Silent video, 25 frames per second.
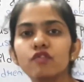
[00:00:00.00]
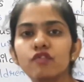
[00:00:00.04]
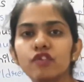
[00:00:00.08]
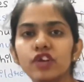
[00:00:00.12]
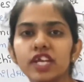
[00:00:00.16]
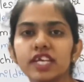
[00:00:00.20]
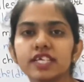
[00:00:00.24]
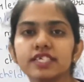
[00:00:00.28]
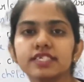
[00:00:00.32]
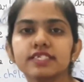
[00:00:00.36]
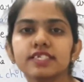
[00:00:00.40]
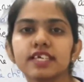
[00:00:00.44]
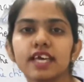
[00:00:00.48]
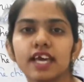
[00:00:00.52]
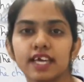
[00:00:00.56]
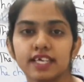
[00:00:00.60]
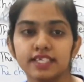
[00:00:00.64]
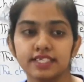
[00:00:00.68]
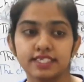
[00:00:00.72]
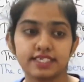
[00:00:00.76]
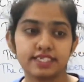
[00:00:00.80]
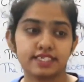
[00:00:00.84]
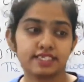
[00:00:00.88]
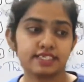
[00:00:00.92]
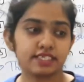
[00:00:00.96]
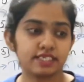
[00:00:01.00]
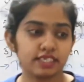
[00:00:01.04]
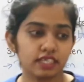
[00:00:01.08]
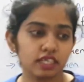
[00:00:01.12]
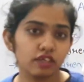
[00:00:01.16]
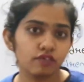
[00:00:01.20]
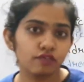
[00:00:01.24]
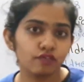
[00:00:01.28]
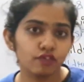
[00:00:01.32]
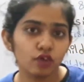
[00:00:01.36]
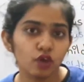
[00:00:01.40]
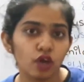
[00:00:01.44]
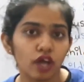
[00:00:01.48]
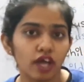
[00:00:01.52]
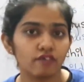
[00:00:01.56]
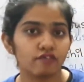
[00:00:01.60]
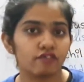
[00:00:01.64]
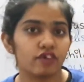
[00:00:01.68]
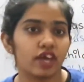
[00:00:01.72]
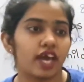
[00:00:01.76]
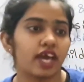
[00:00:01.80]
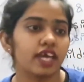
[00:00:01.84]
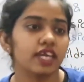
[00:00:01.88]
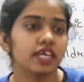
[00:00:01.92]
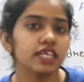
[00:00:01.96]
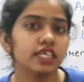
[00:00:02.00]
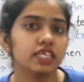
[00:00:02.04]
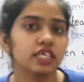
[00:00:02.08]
phrase. And still if you have any